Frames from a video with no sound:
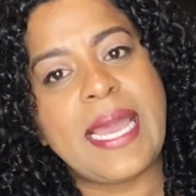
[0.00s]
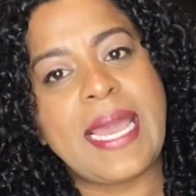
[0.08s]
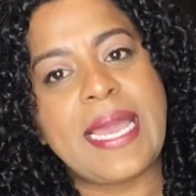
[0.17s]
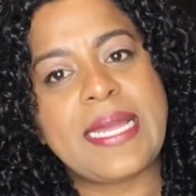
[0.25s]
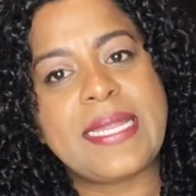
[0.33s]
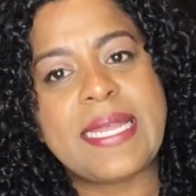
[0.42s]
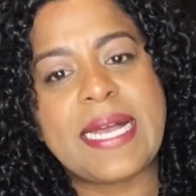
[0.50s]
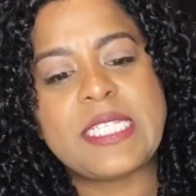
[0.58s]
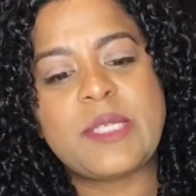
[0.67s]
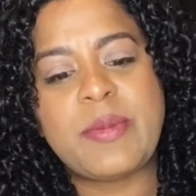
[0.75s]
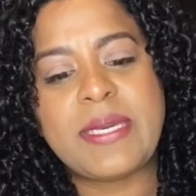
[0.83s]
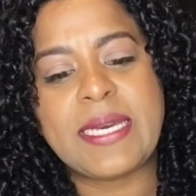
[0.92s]
And
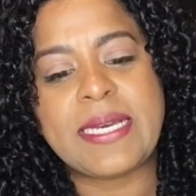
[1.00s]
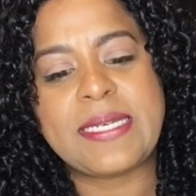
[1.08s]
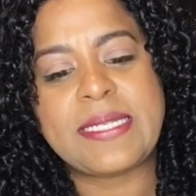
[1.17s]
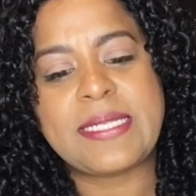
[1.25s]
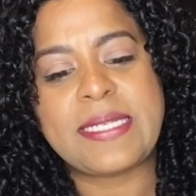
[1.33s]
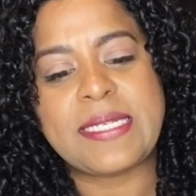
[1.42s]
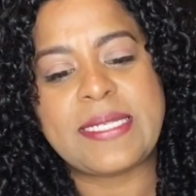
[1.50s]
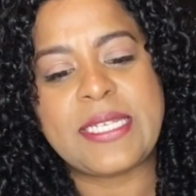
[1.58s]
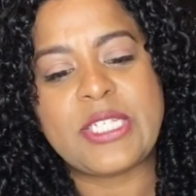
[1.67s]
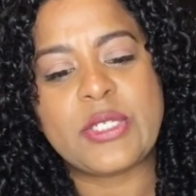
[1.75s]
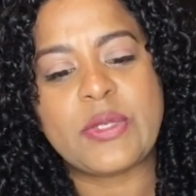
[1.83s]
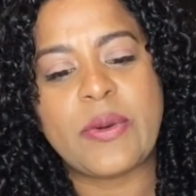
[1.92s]
that's because the
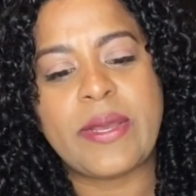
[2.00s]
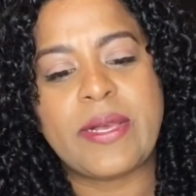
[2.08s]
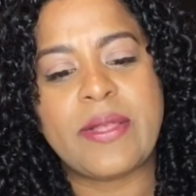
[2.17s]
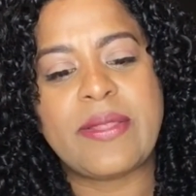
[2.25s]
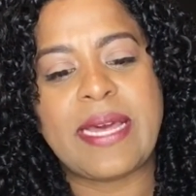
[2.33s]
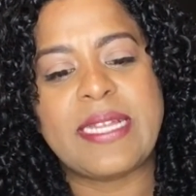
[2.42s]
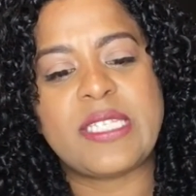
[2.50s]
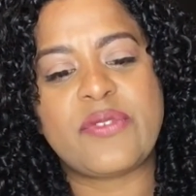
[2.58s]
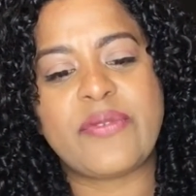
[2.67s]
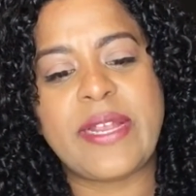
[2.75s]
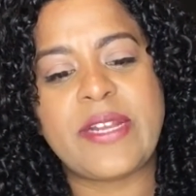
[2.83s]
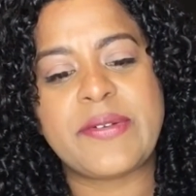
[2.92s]
essential oil that it's
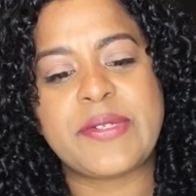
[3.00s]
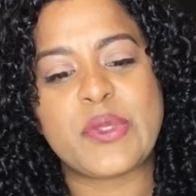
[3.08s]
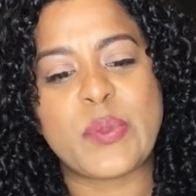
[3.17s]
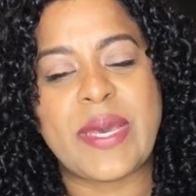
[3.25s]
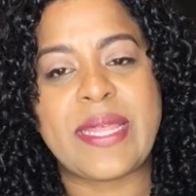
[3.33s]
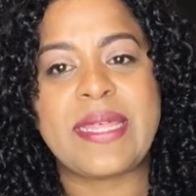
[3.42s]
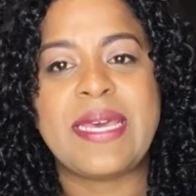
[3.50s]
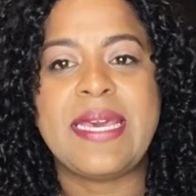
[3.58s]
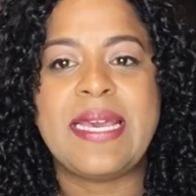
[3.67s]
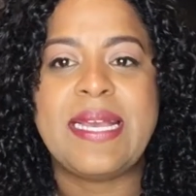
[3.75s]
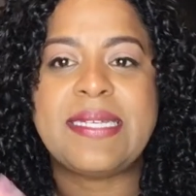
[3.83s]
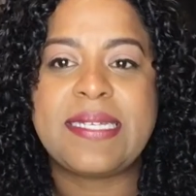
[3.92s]
fragranced with
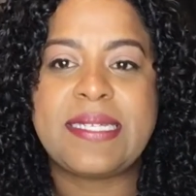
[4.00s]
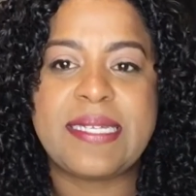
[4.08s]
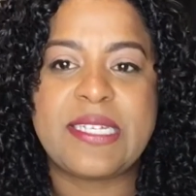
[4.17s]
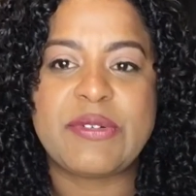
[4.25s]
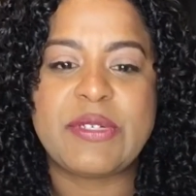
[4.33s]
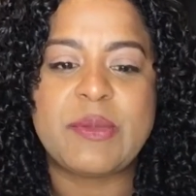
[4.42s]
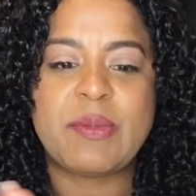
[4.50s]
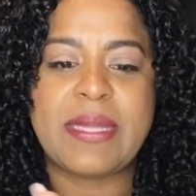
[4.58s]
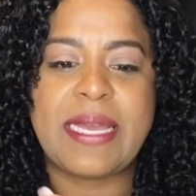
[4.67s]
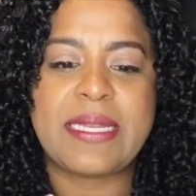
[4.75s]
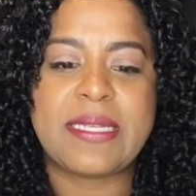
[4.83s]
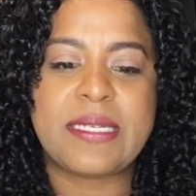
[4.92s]
is a citrus
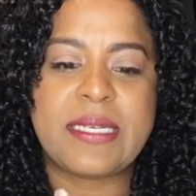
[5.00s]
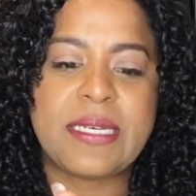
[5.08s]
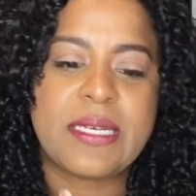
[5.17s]
blend.